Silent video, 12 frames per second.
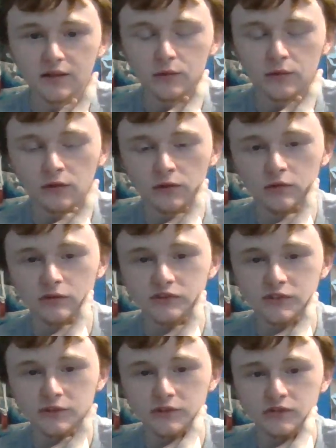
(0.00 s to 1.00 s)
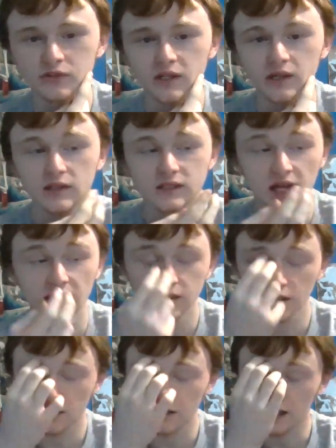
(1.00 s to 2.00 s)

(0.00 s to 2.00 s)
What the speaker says: oral surgery. Technically,